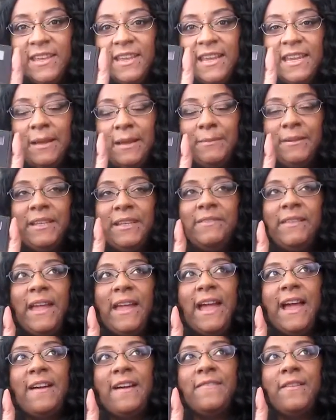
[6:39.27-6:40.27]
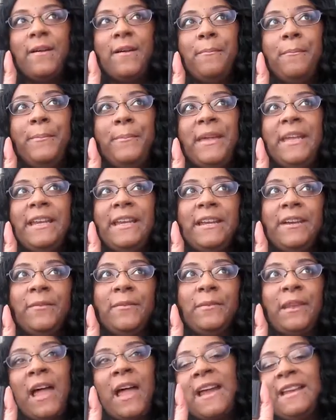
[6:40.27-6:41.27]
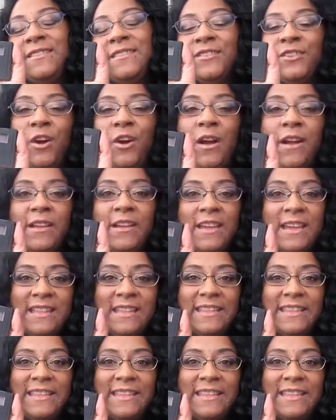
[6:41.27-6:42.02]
And I believe they have medium, light, and dark.